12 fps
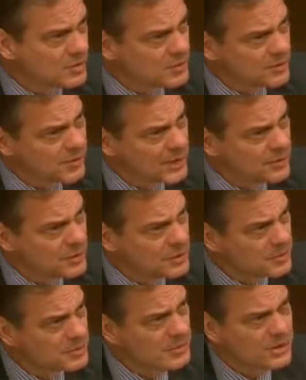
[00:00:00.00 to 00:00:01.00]
go
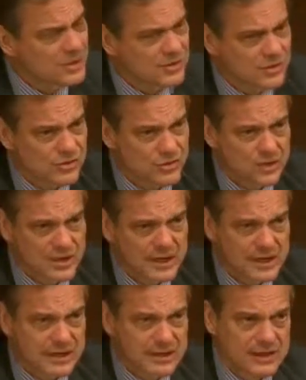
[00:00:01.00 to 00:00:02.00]
bankrupt because there's no
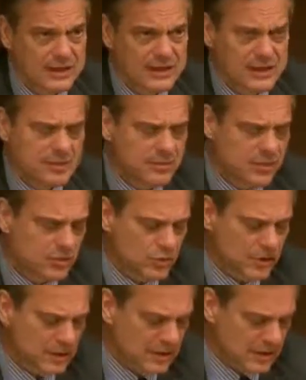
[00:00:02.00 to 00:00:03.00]
link
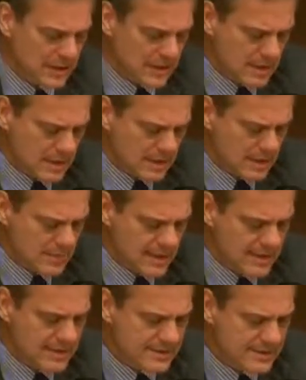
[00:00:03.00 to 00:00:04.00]
between the
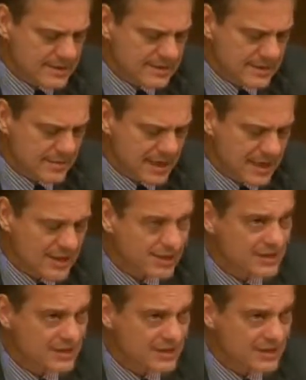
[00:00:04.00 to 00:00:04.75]
banking system and the